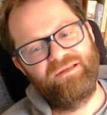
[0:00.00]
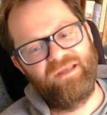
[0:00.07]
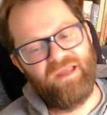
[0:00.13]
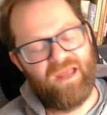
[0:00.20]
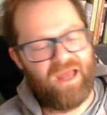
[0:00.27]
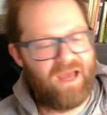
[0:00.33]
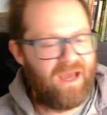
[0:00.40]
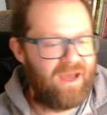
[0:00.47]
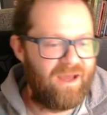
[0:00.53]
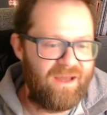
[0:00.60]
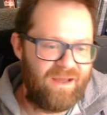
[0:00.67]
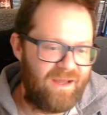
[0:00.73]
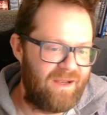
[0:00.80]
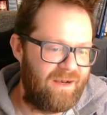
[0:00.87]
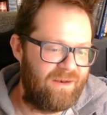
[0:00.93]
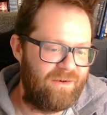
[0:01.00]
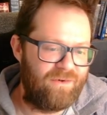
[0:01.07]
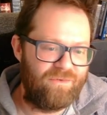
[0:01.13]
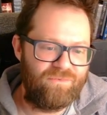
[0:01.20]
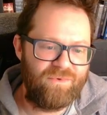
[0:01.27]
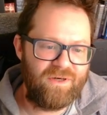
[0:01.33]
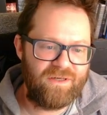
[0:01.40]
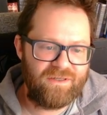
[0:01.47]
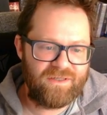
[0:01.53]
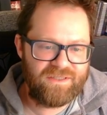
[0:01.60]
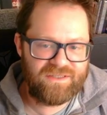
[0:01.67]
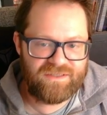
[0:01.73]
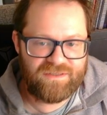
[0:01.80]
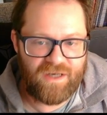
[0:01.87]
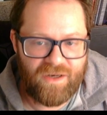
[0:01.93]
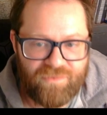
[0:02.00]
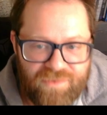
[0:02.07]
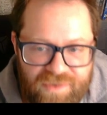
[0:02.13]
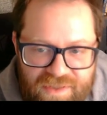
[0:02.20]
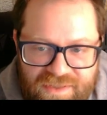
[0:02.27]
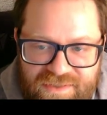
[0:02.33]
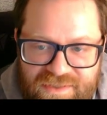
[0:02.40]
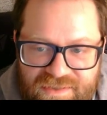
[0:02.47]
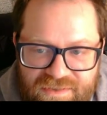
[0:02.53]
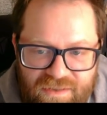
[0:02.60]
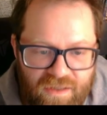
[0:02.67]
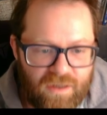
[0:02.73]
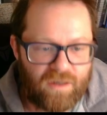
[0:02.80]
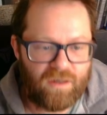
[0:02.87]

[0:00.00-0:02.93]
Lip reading: Yeah, I don't know. Well, let's start with this.